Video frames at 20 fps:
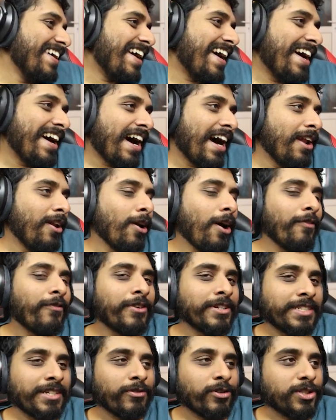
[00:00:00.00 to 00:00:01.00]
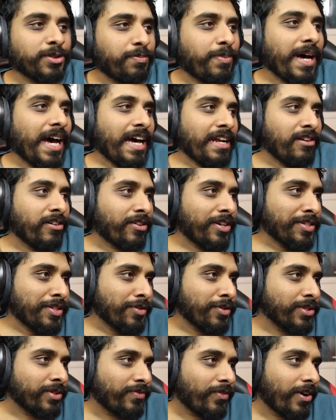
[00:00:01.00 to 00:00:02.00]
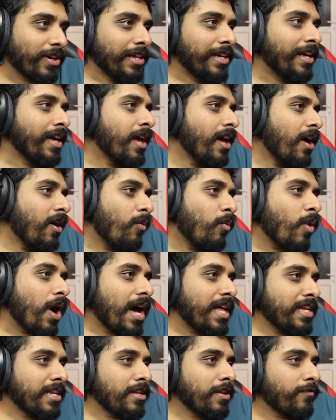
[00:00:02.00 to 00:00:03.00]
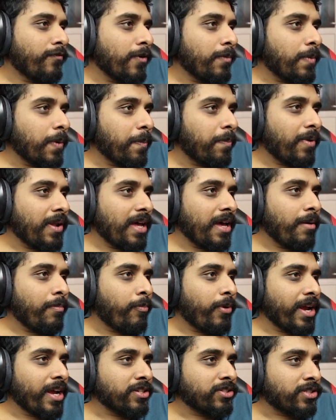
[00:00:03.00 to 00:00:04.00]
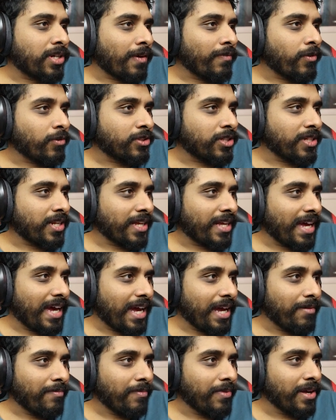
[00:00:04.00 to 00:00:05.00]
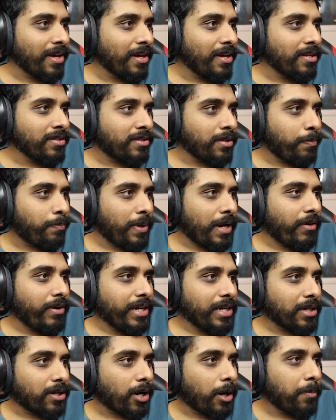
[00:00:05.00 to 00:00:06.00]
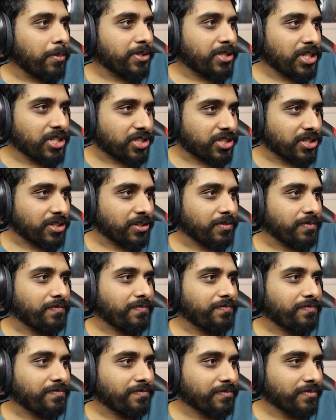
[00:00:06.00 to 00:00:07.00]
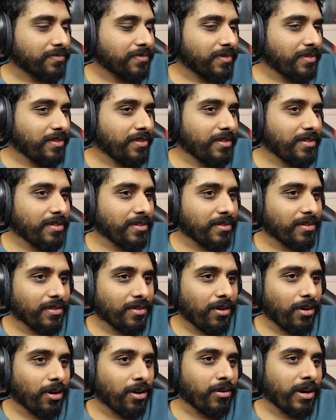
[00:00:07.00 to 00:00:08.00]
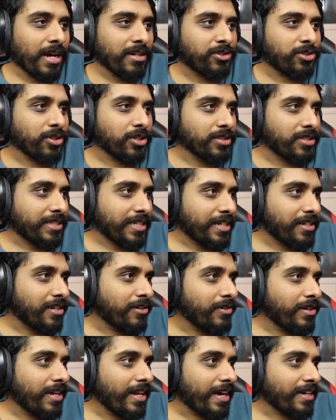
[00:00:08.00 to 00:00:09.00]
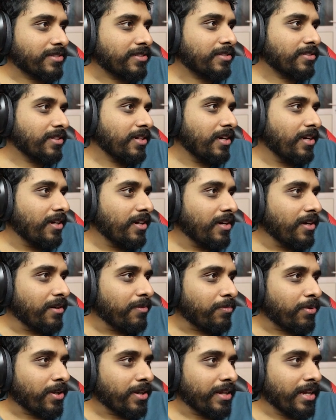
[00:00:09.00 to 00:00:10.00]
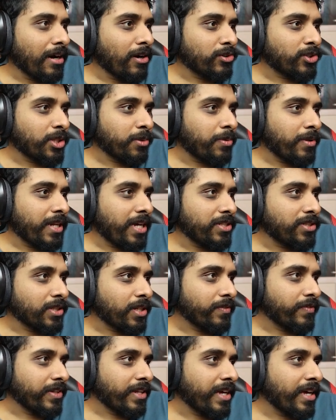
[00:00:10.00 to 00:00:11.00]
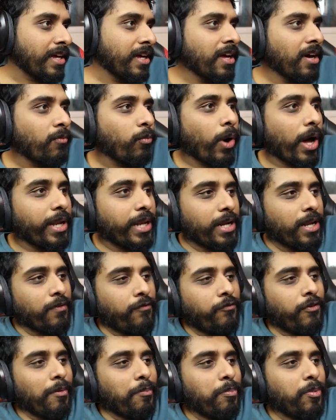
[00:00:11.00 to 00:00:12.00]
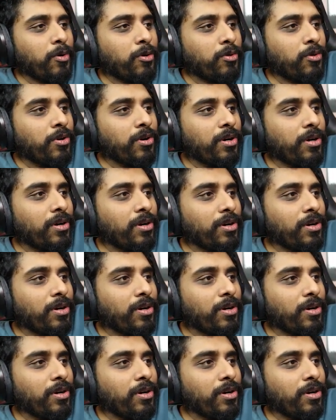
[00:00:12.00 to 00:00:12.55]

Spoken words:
I laugh because it was bad, not because it was funny. Why did the football player bring a shovel to the game? To bury the competition. All right, John Cena, relax. Bloody hell, Triple H over there. Why did the football